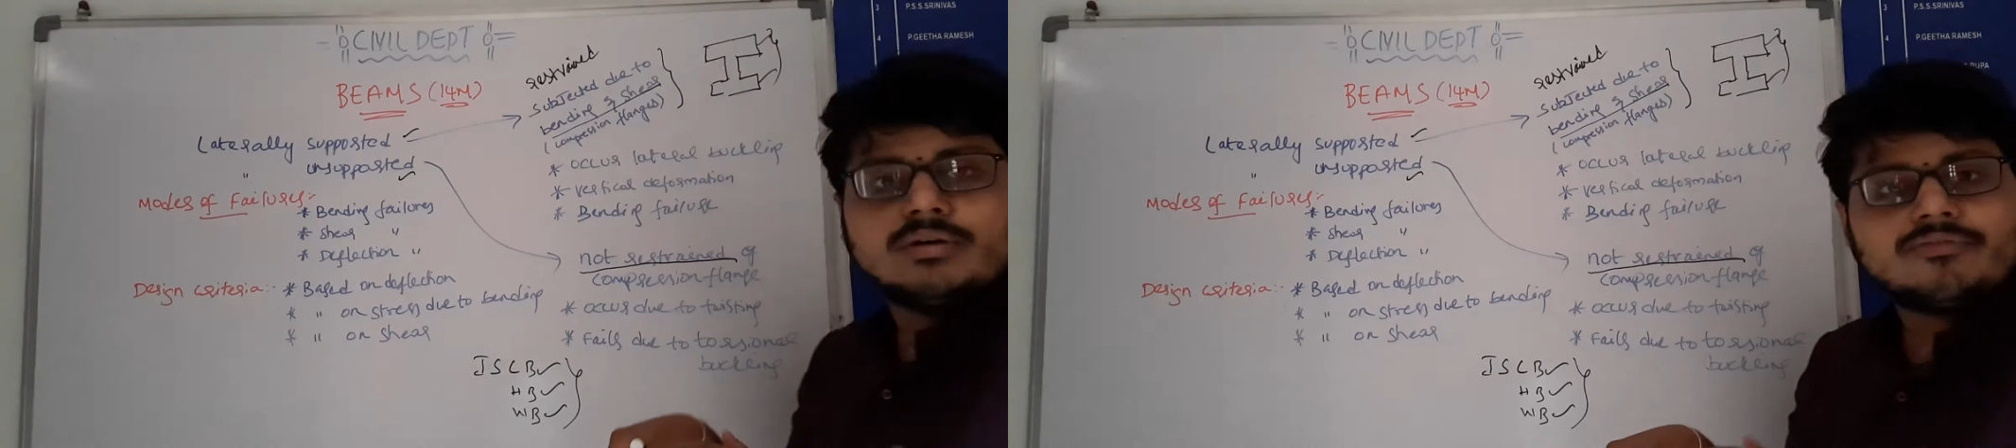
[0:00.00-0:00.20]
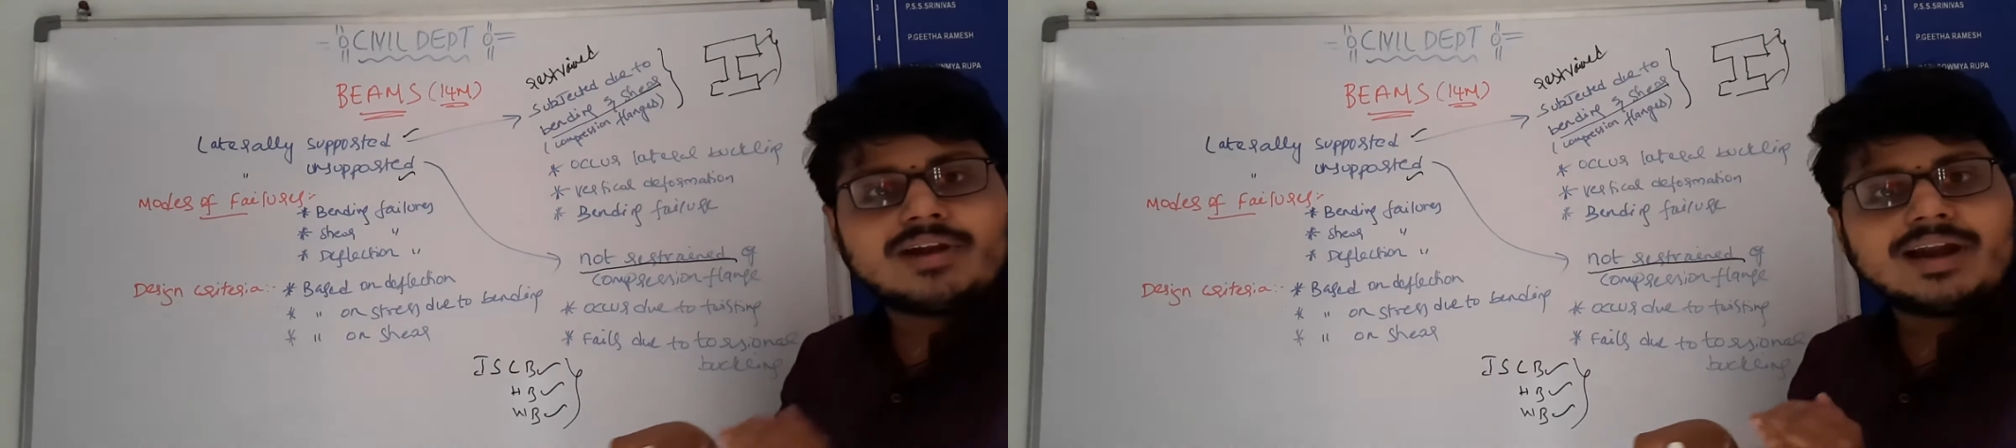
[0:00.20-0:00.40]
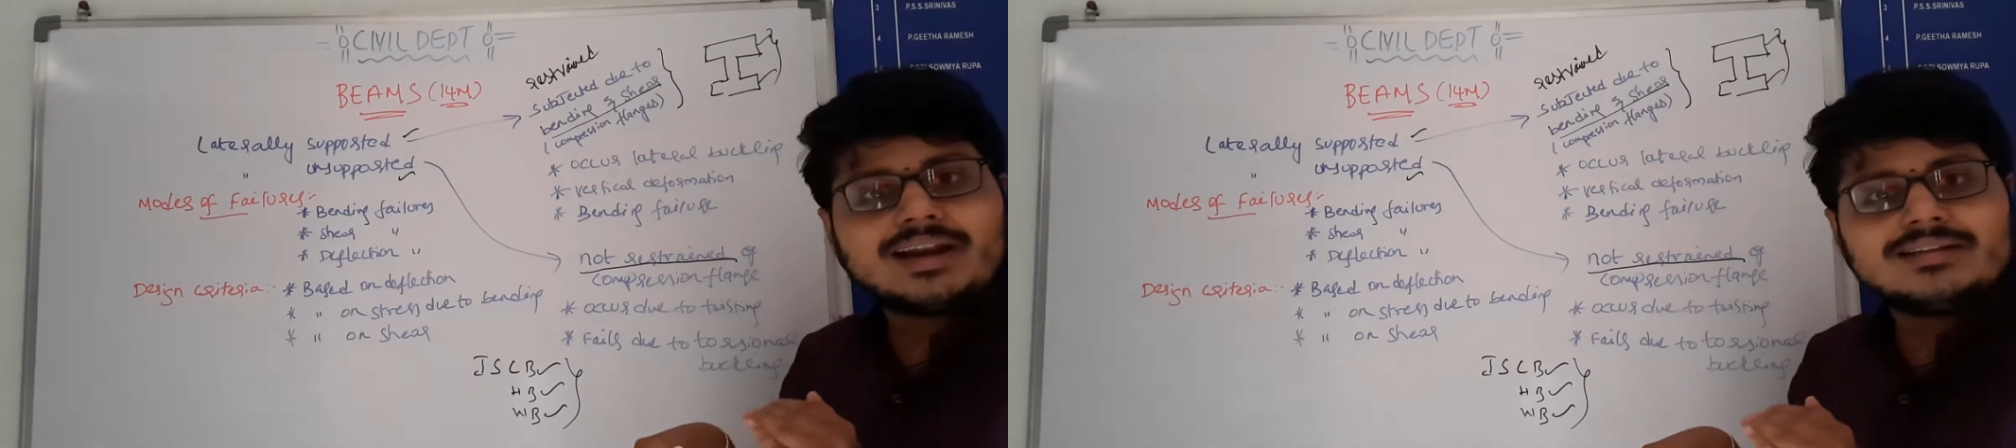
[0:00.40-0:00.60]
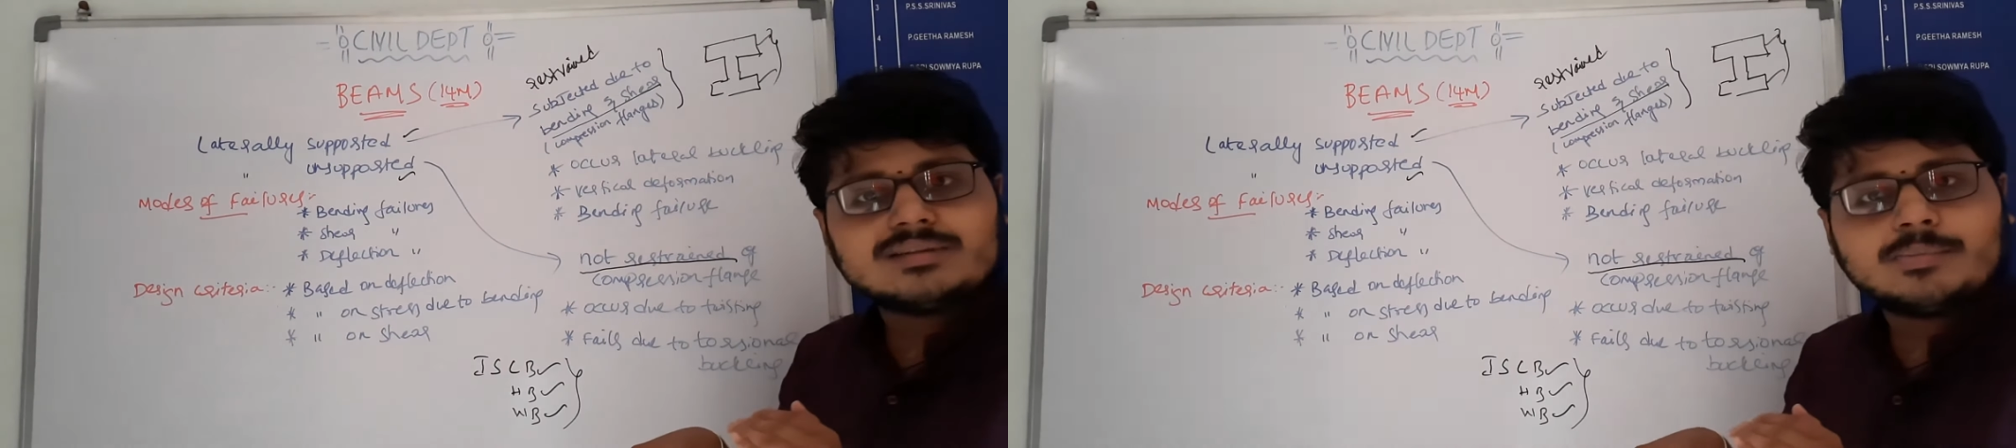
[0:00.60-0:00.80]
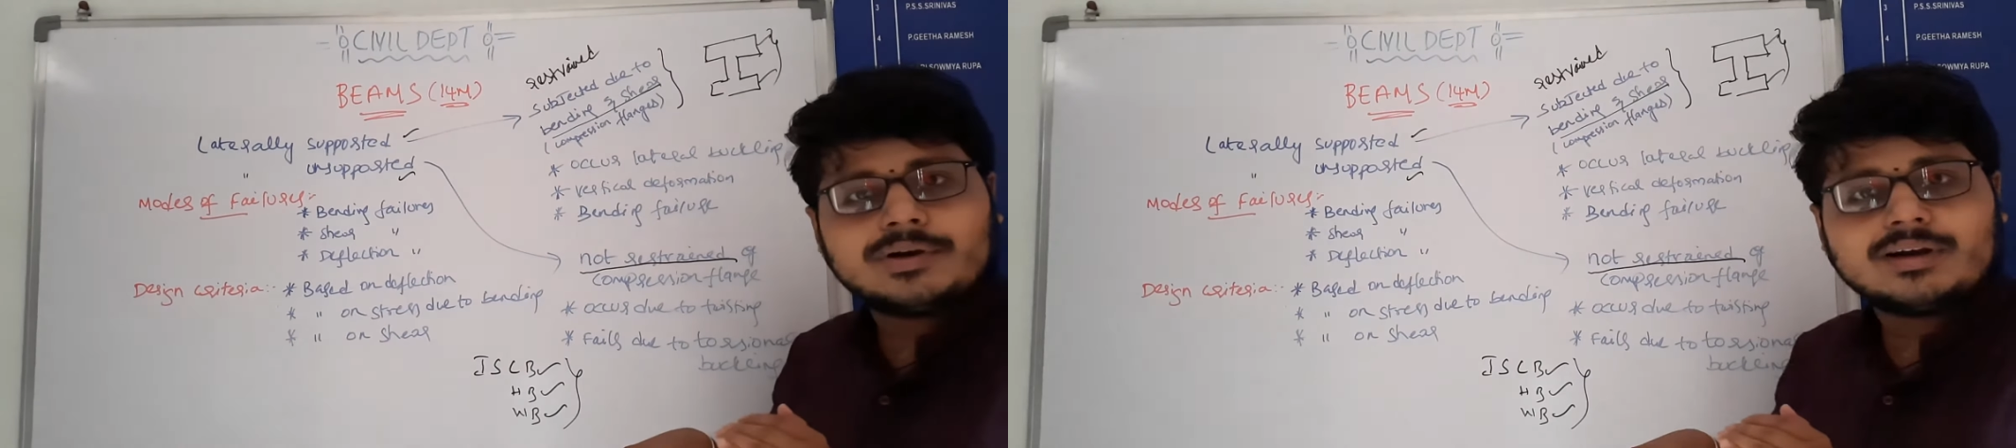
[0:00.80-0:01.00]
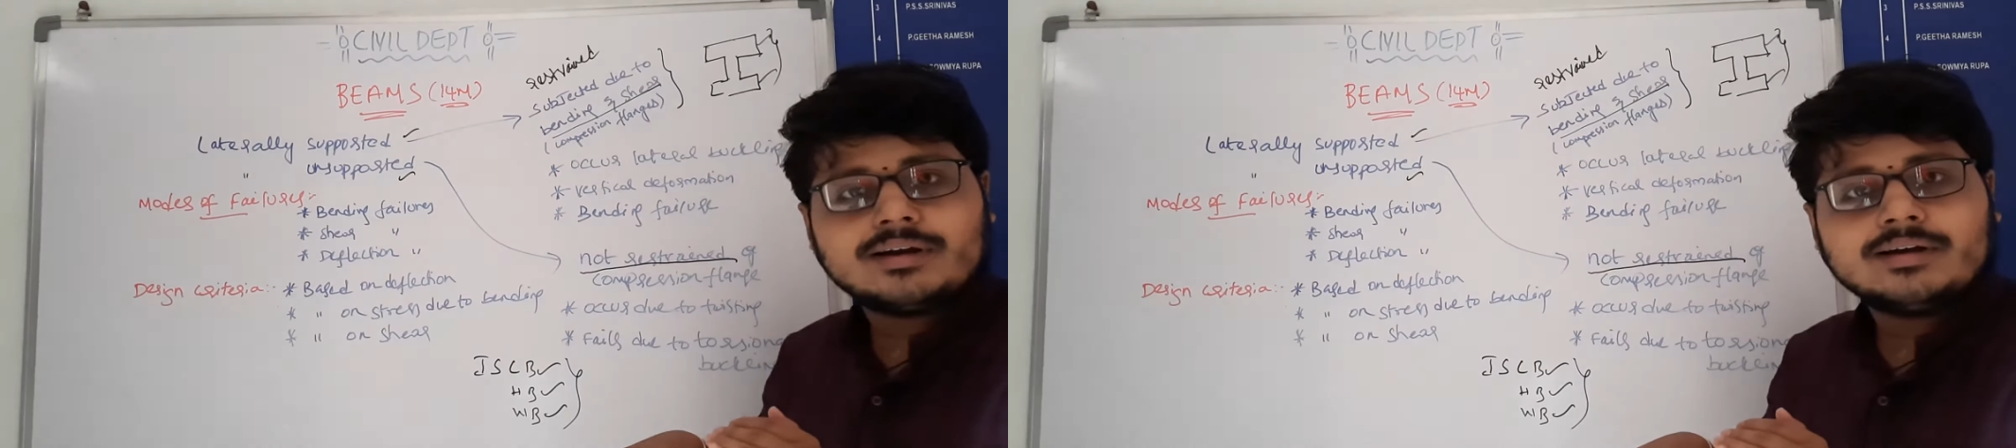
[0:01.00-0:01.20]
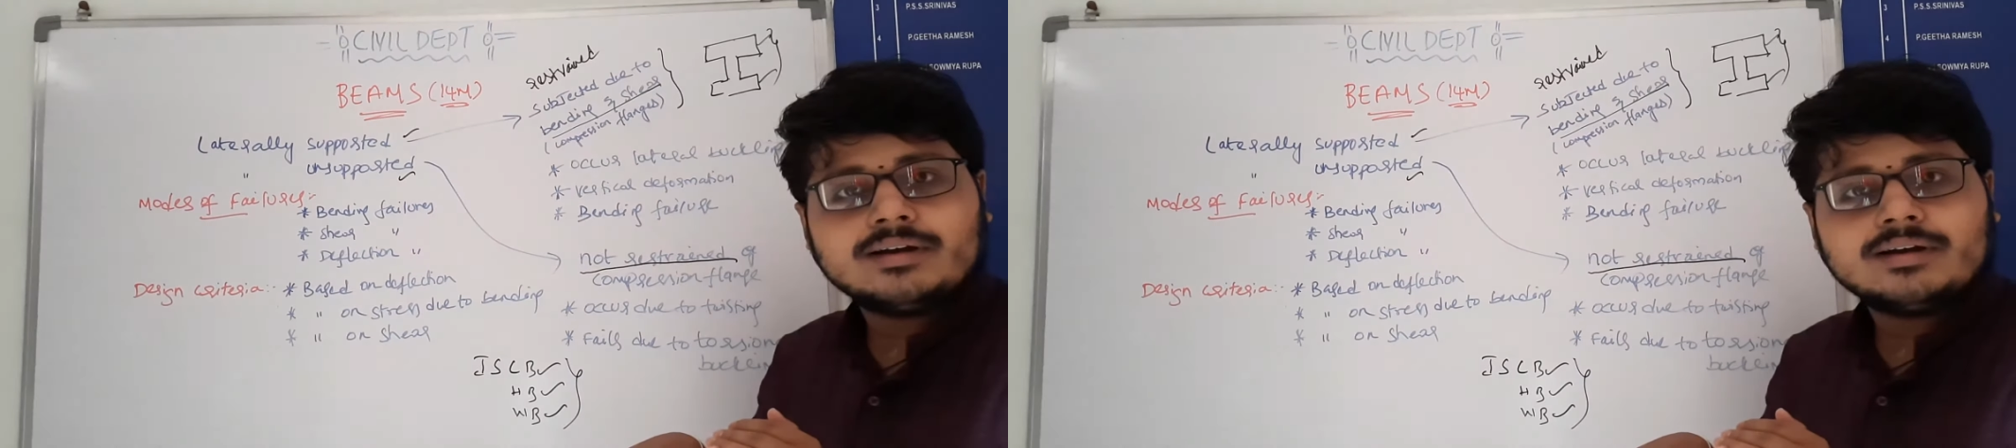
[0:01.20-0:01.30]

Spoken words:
of laterally supported.